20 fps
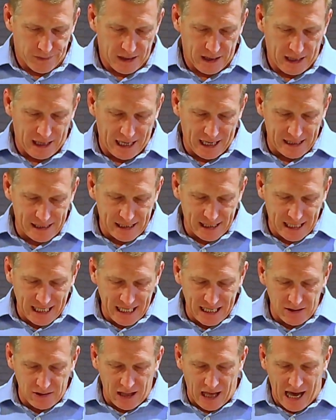and
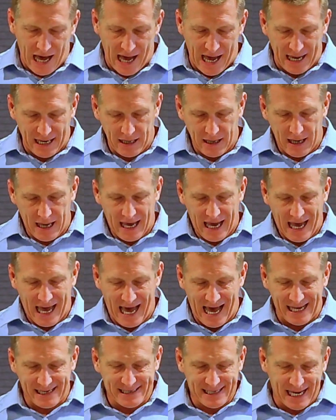Eli
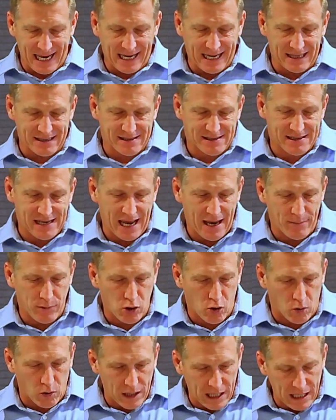had taken
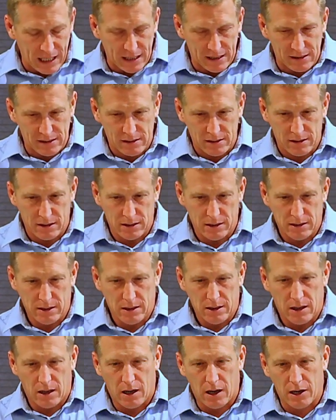Samuel in
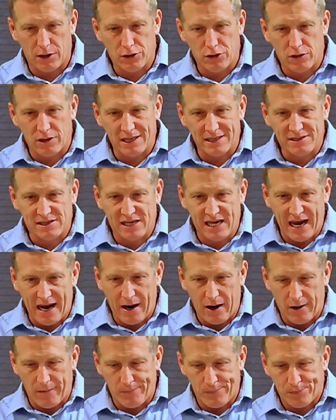under his
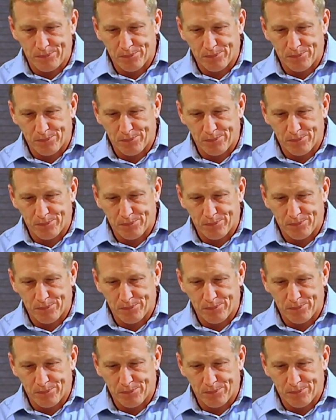care.